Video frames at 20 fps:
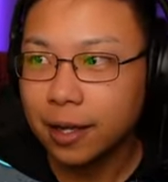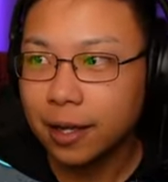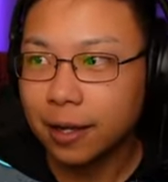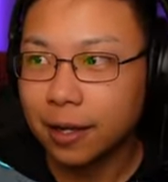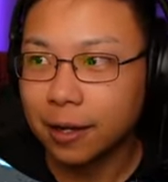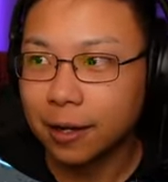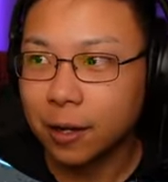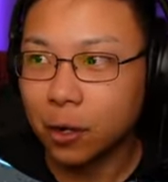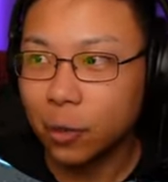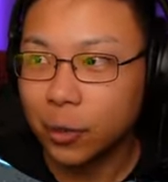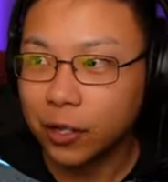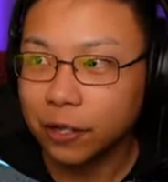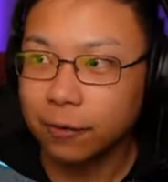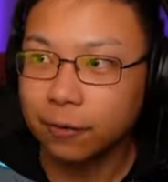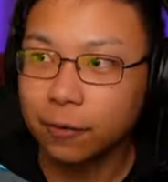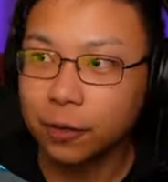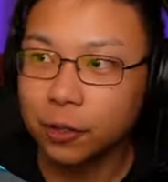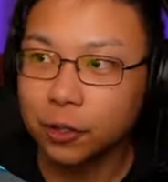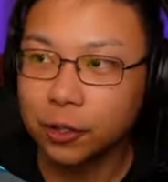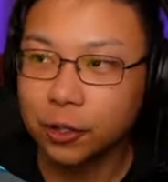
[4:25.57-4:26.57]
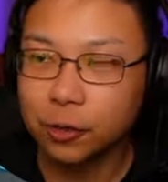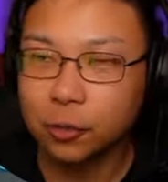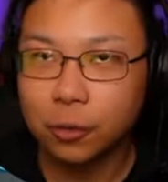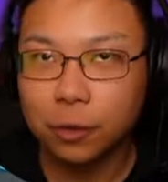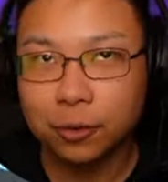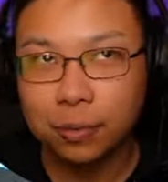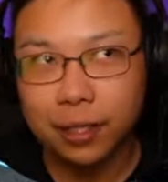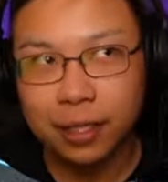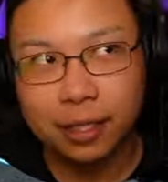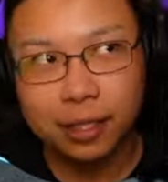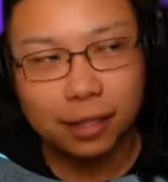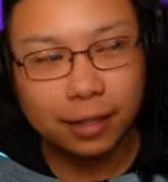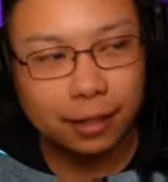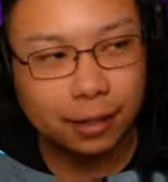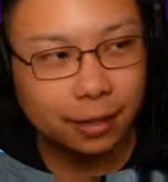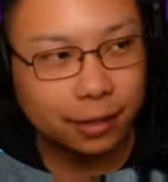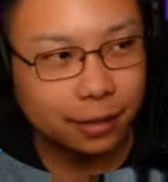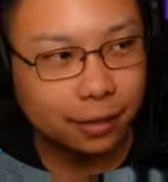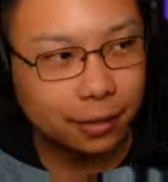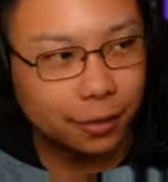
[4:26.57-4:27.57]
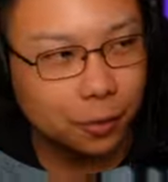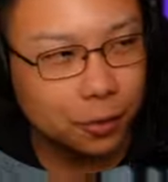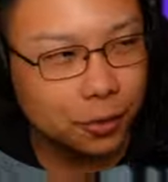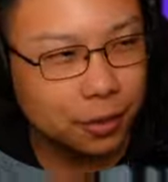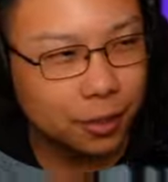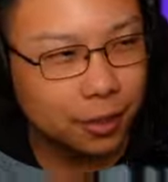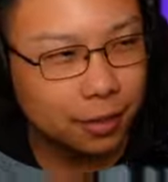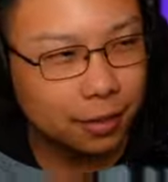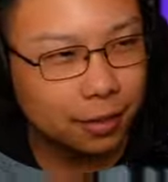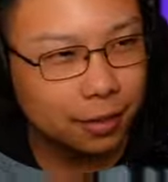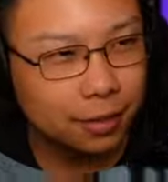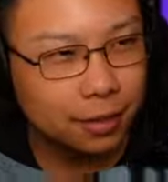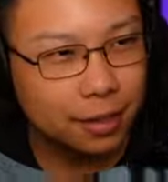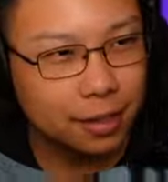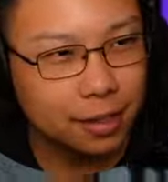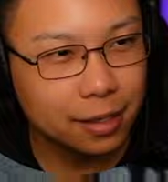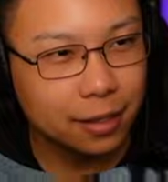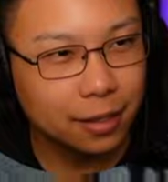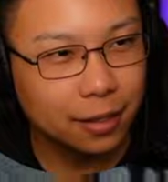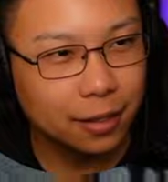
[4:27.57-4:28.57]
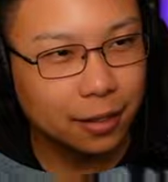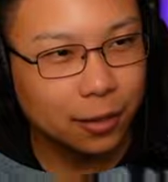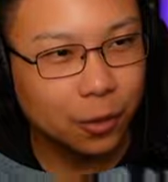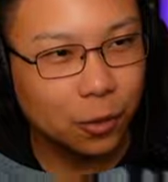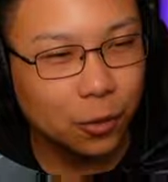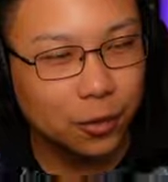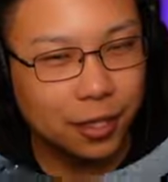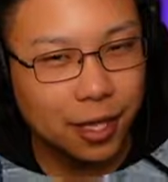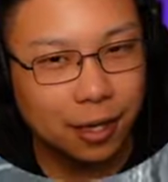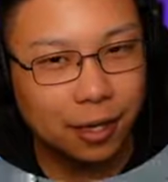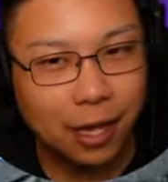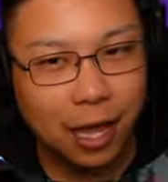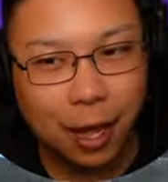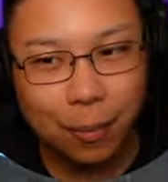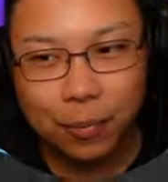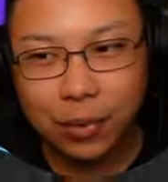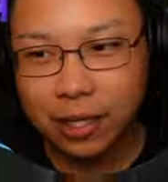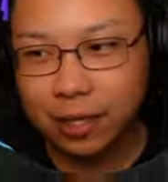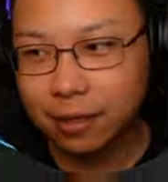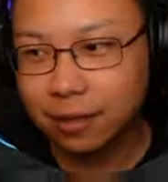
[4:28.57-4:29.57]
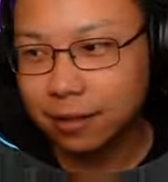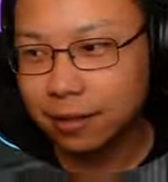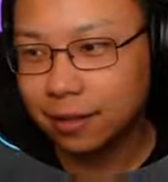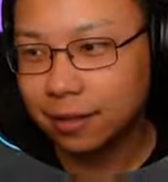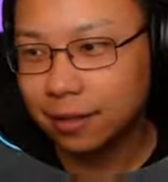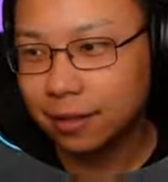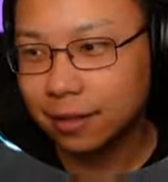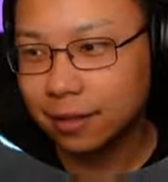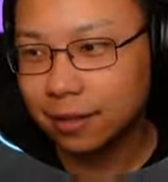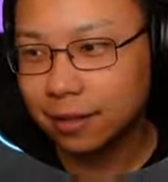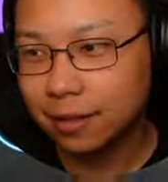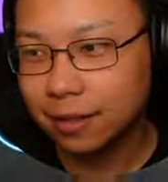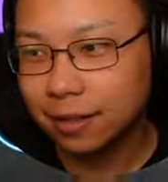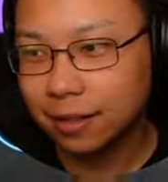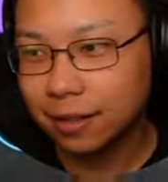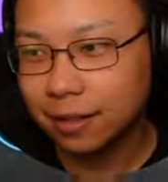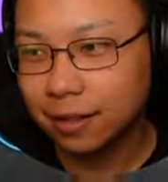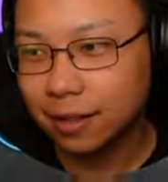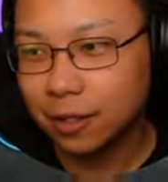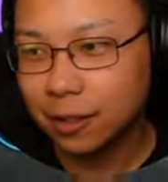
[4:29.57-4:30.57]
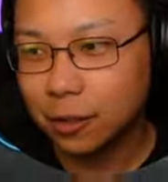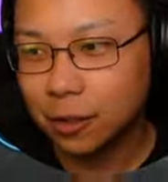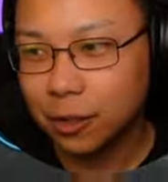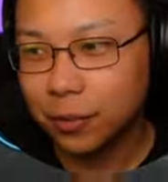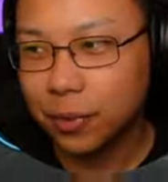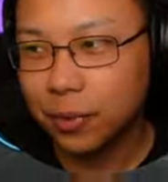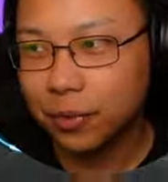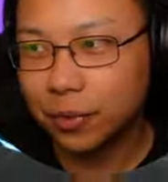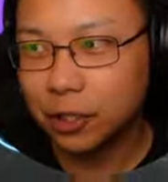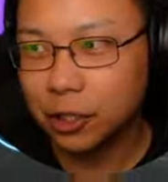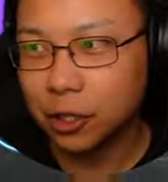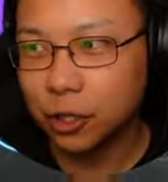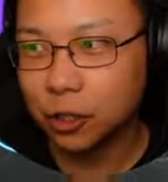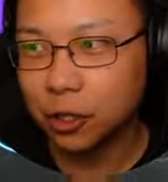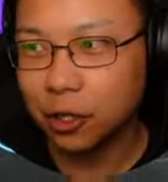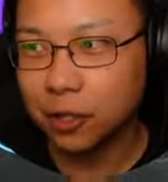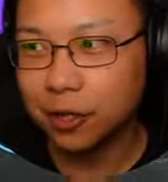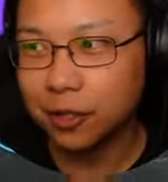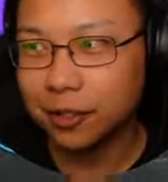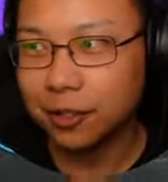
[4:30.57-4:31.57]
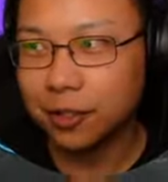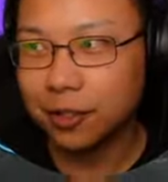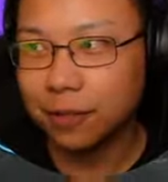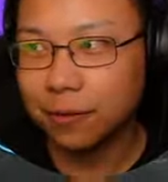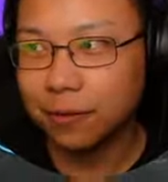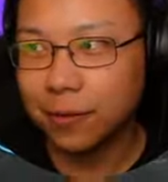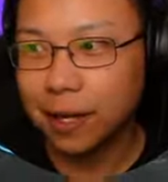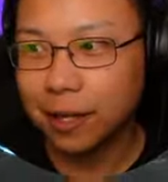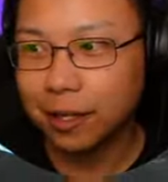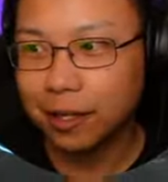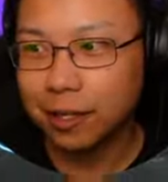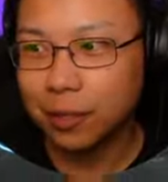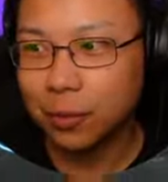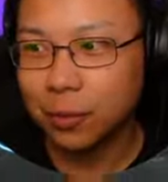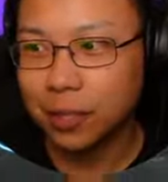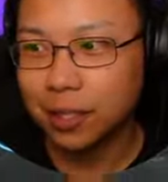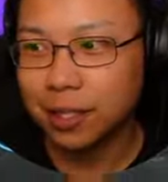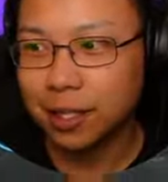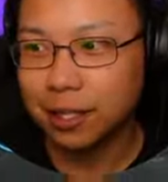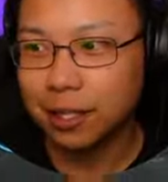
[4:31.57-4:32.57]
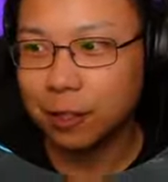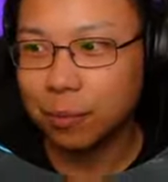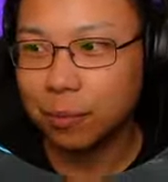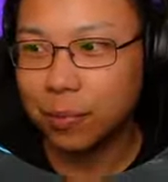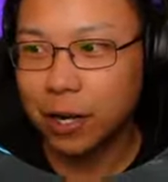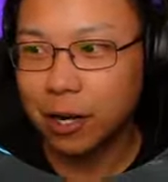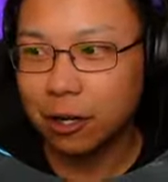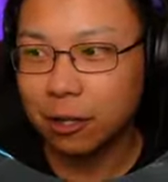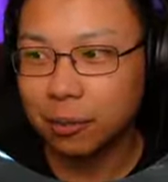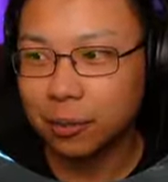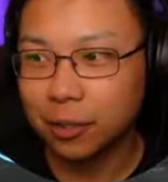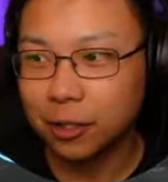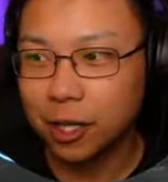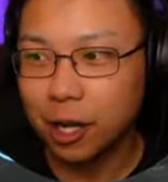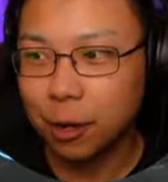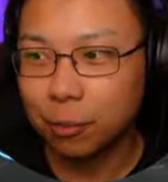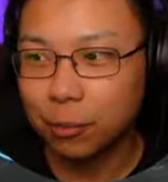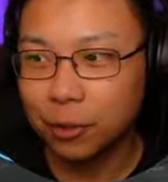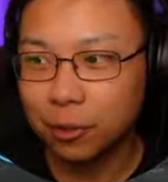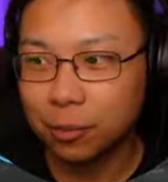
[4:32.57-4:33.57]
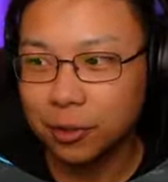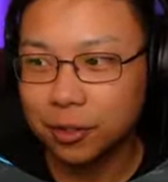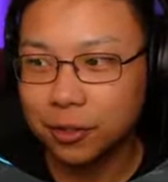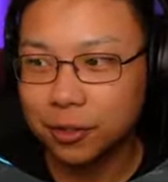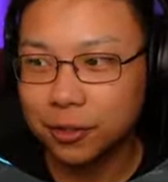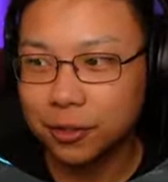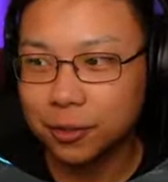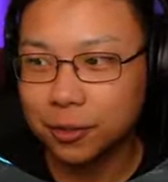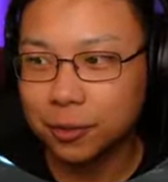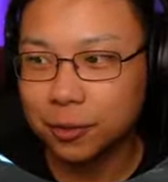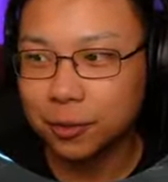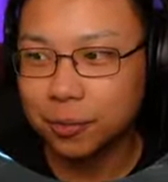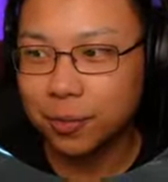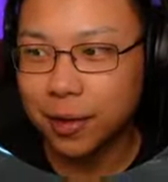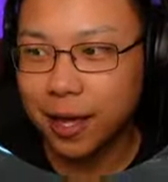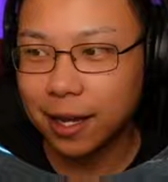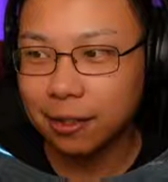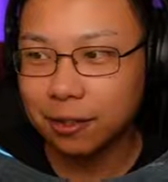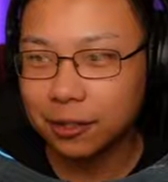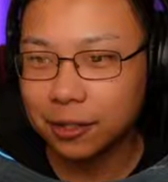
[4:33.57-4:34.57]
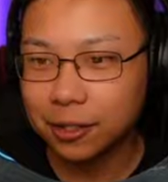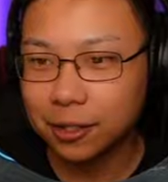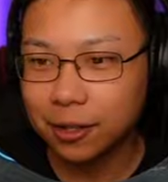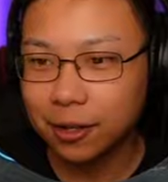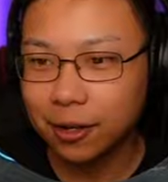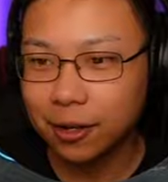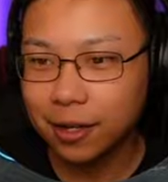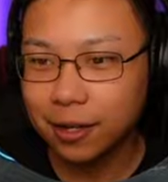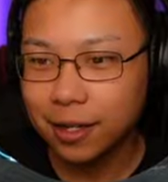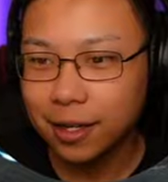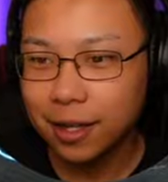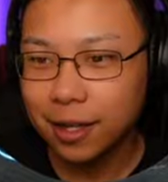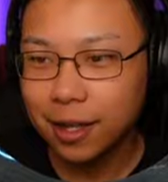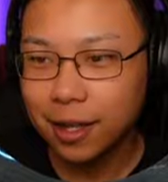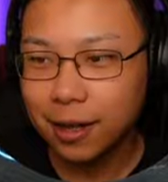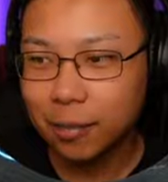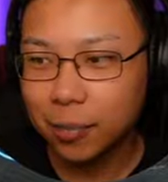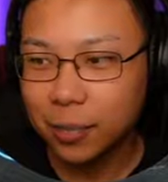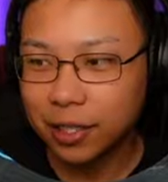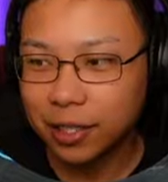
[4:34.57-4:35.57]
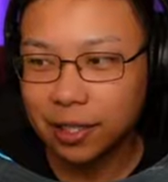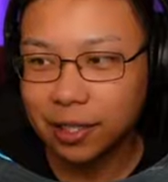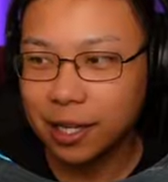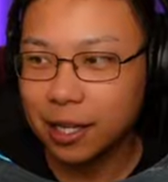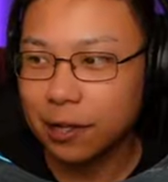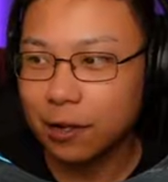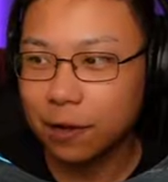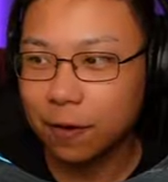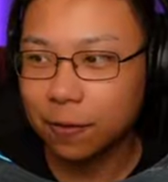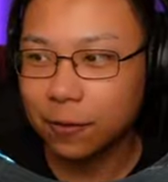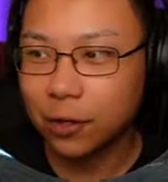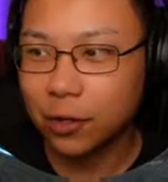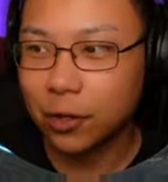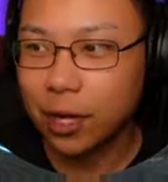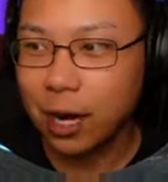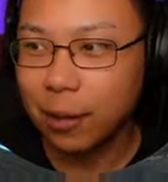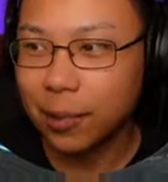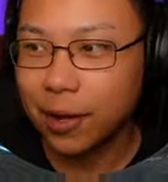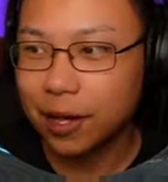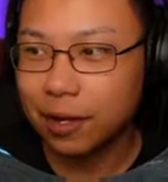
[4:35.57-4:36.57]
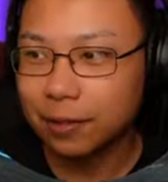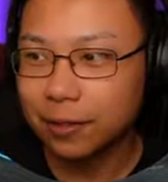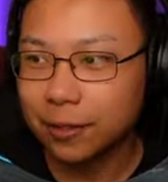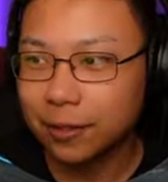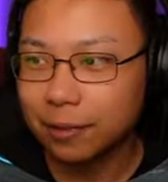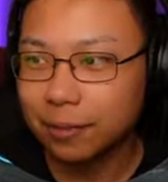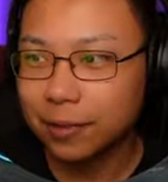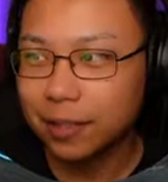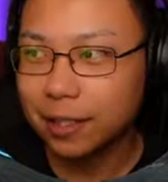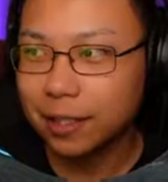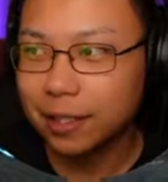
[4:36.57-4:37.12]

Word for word: A weaker version would be who's that epic? He used to be really strong. In fact, he was like comparable to Battle Khazar, but then they nerfed the crap out of him.